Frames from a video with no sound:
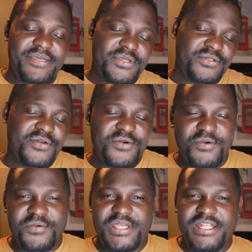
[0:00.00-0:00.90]
Let me
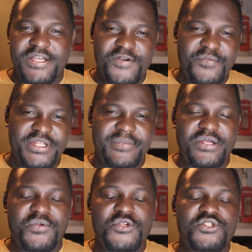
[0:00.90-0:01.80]
know in the comment
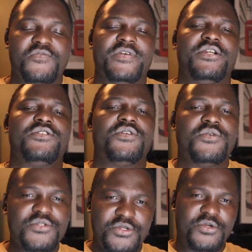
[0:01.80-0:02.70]
about Christopher
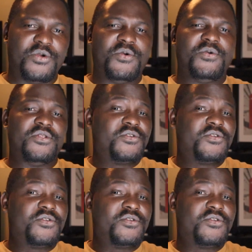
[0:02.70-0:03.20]
Nkunku.